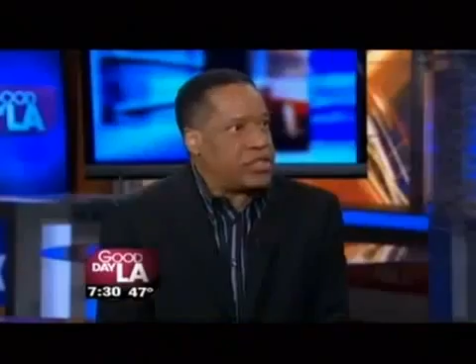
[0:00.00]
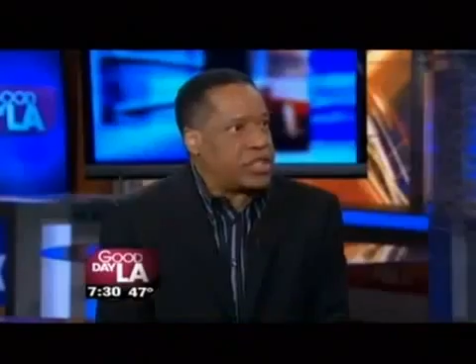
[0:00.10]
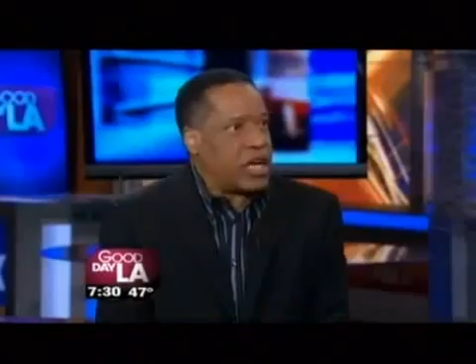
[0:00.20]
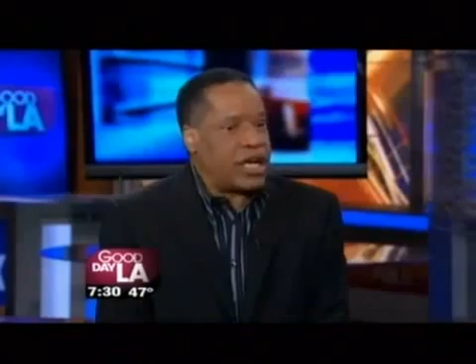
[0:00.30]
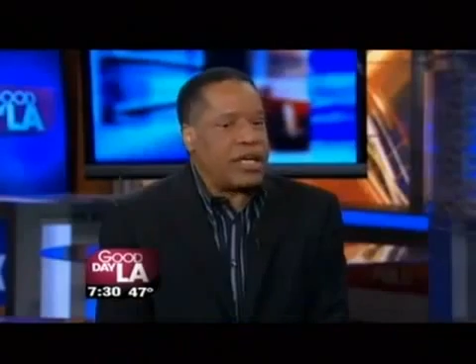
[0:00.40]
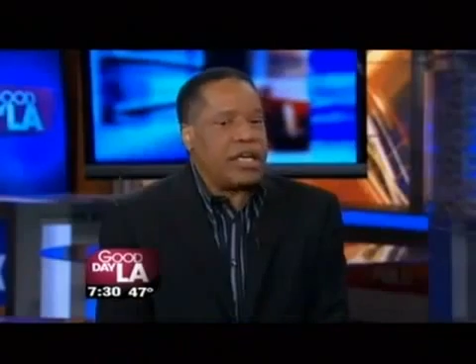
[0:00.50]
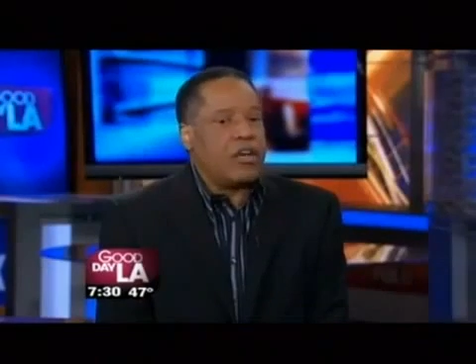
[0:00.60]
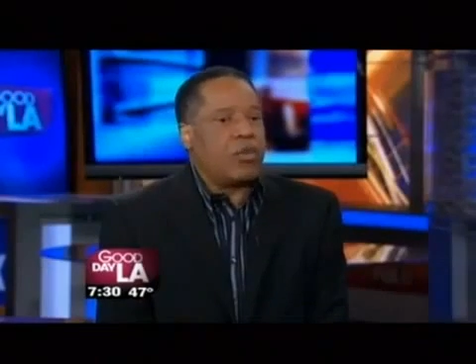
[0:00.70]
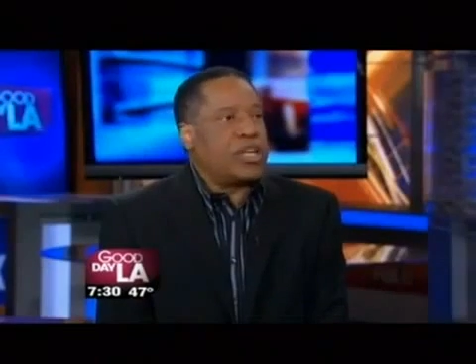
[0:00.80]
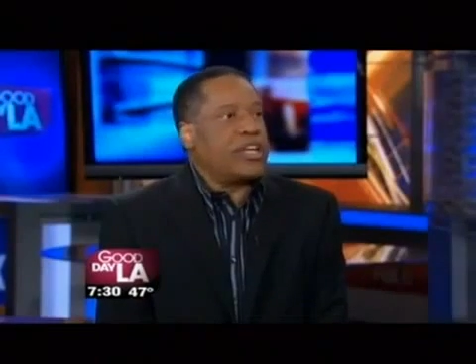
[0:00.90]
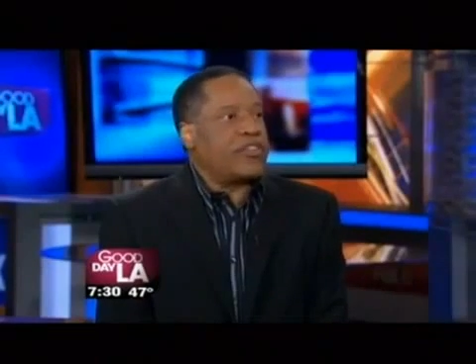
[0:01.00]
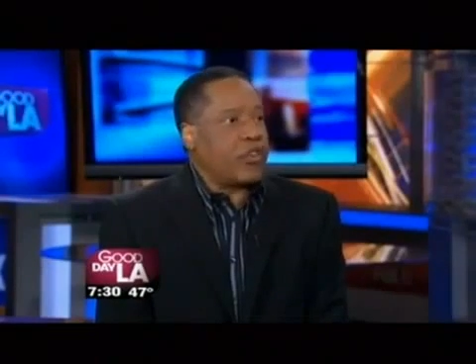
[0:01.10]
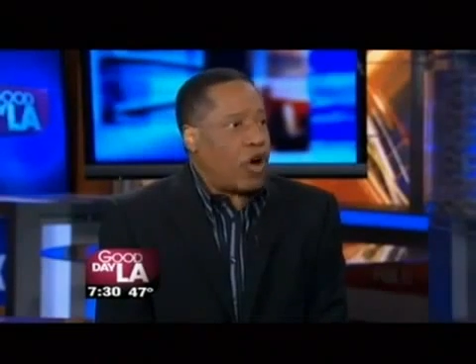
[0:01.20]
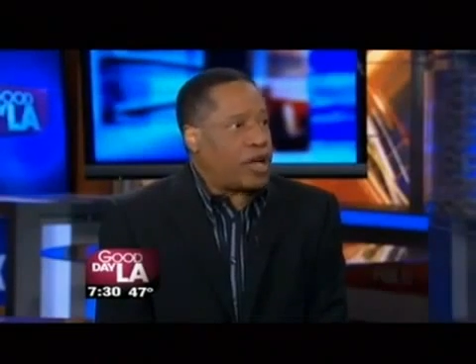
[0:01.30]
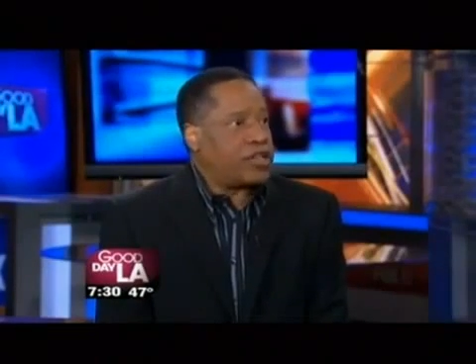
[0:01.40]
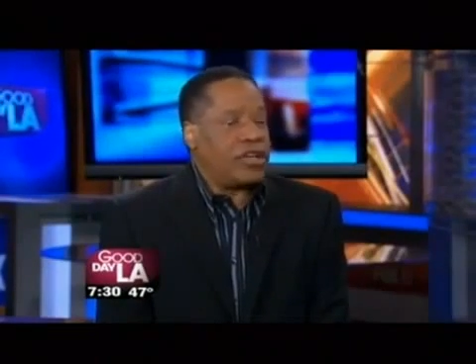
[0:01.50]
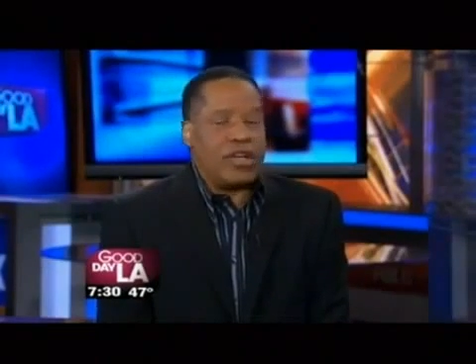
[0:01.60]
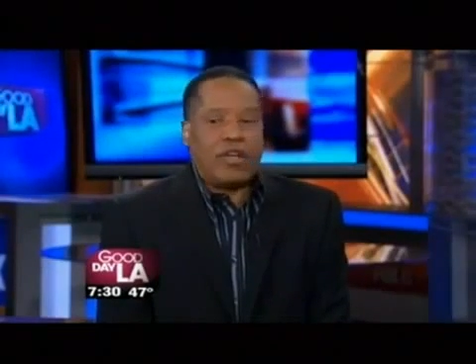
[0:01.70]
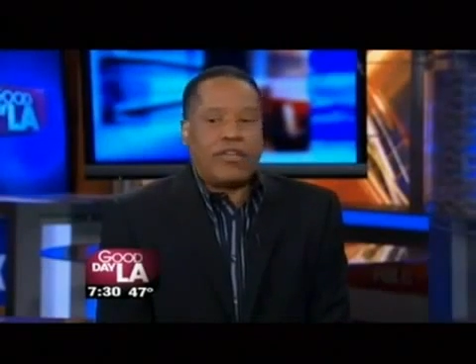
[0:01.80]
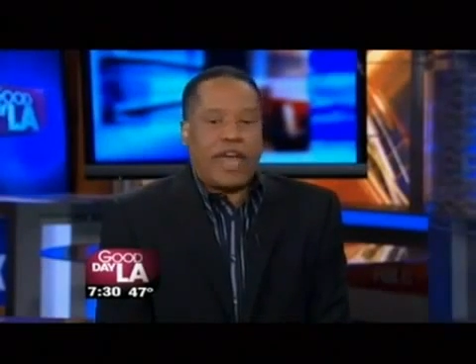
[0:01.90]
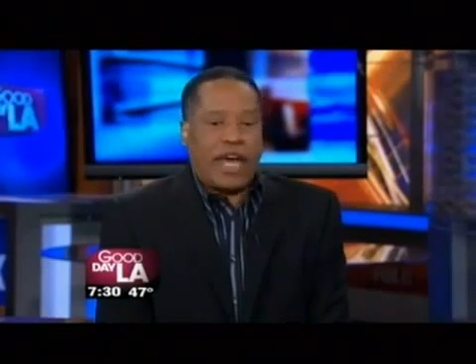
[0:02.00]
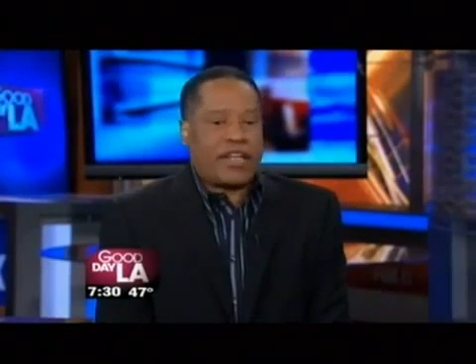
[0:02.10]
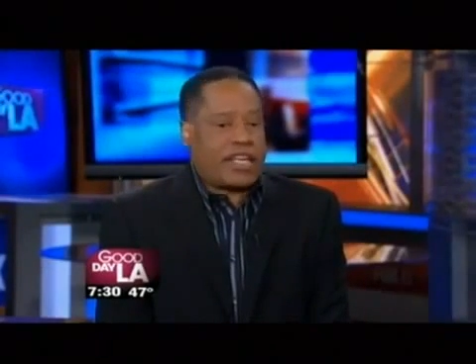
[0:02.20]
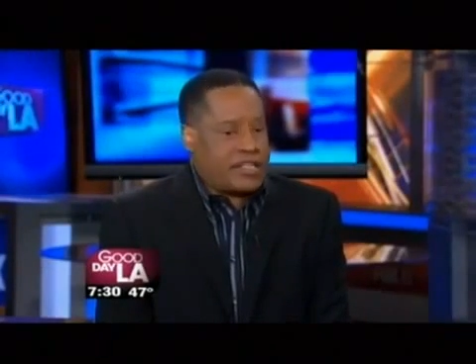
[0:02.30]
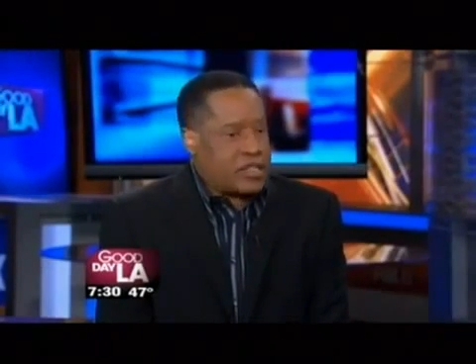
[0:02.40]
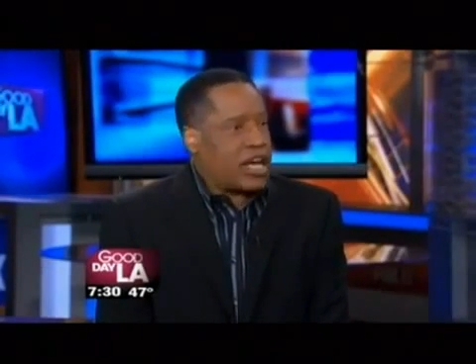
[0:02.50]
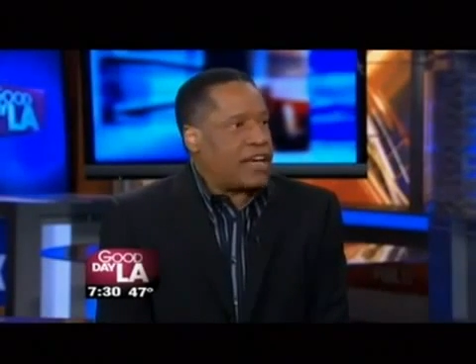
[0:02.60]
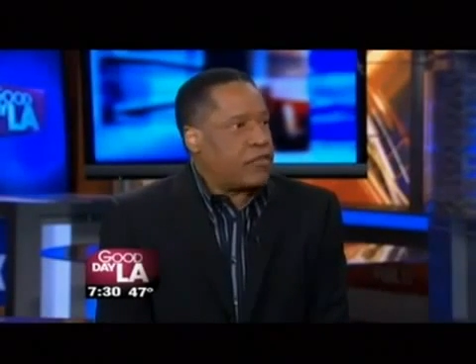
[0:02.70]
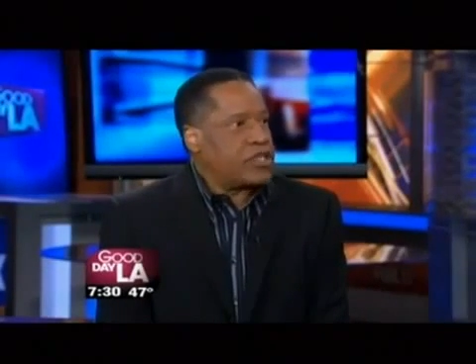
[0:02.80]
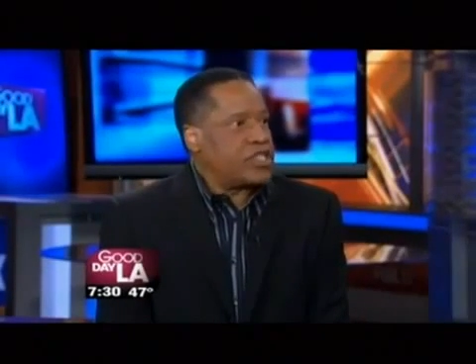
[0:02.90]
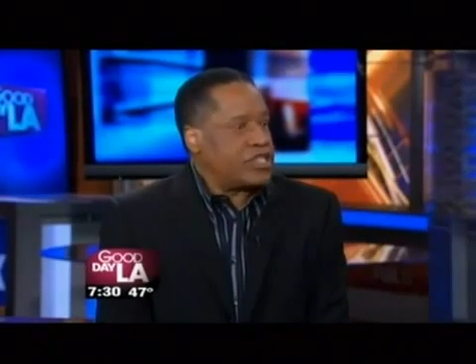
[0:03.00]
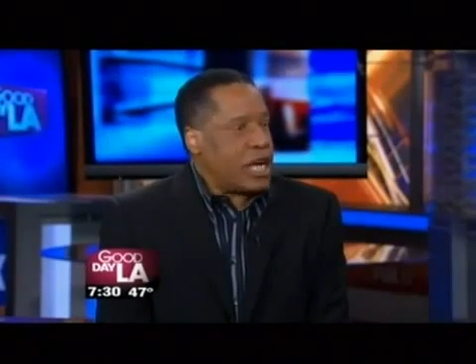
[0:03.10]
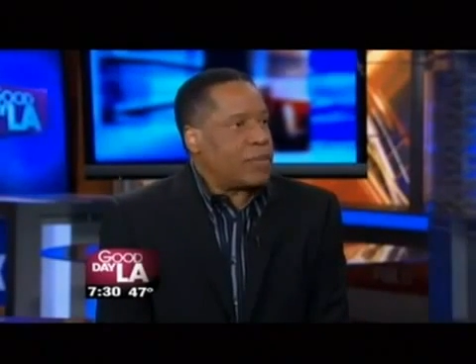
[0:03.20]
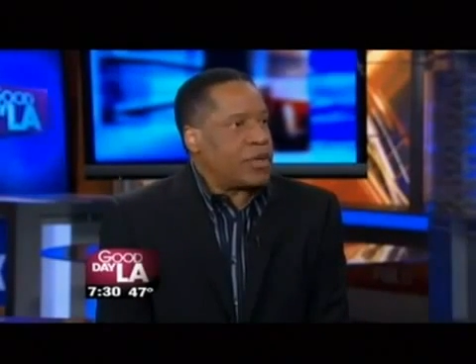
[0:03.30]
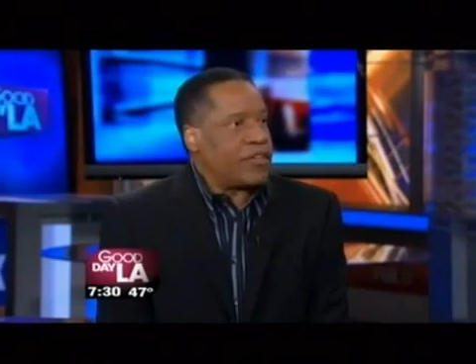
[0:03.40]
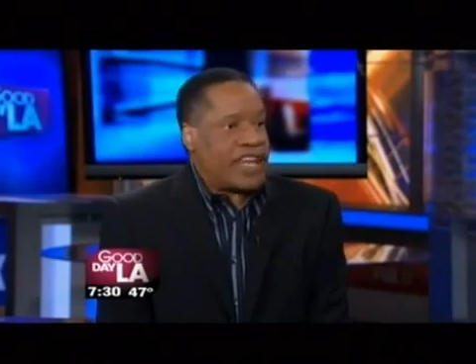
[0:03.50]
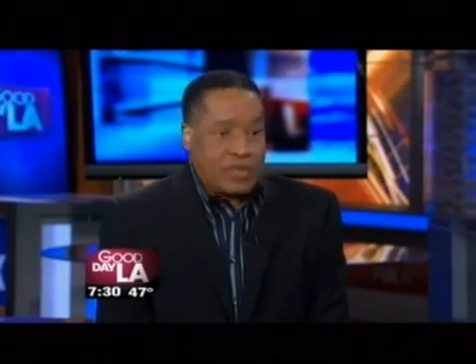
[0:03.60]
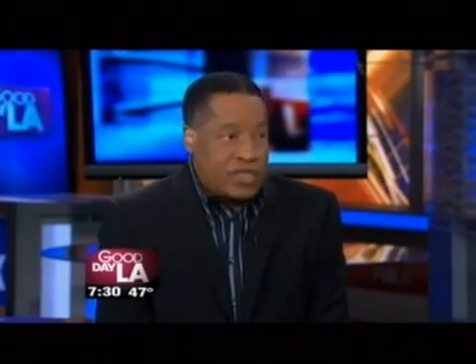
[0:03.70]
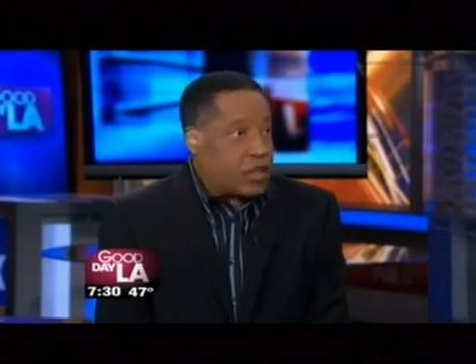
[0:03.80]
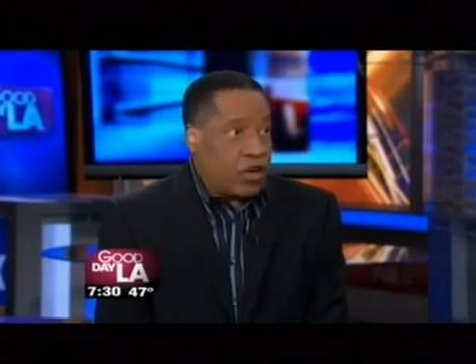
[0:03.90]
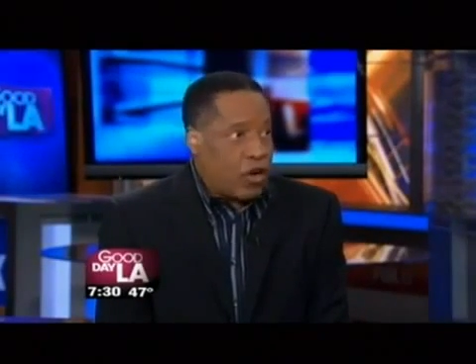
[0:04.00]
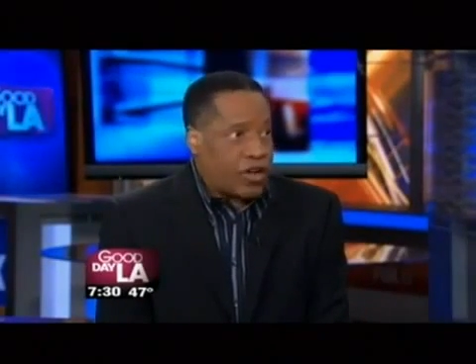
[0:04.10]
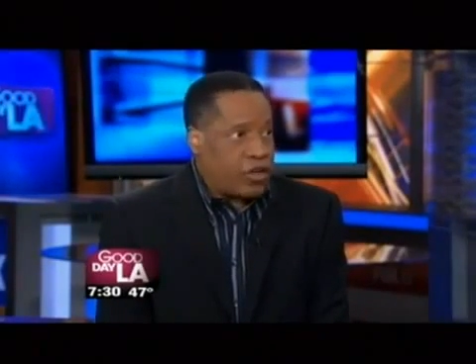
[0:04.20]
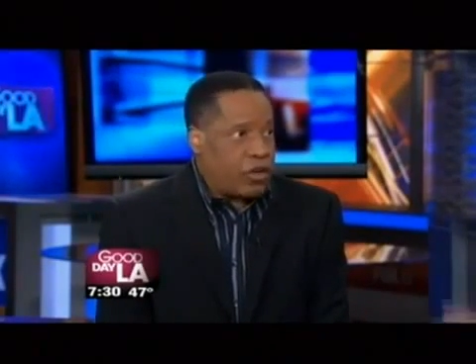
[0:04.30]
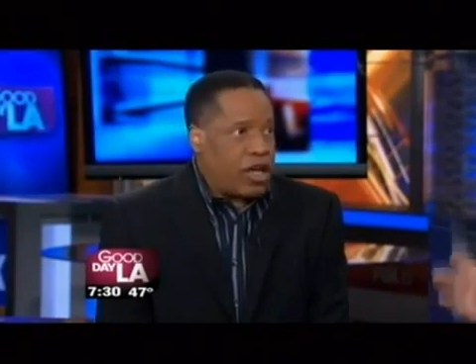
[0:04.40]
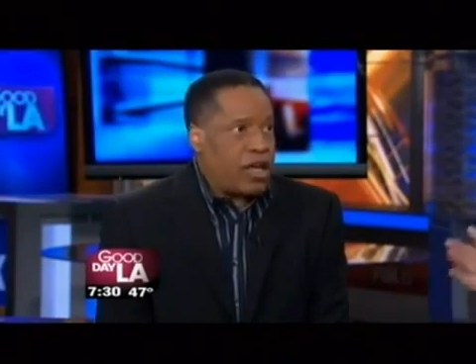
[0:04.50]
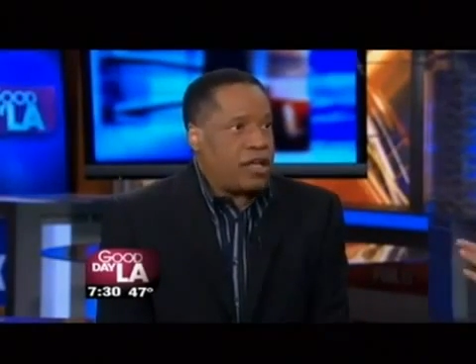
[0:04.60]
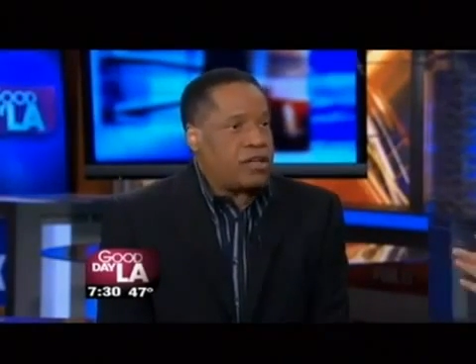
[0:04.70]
shooting this guy when he thought that his life was in jeopardy? That's what he's going to argue.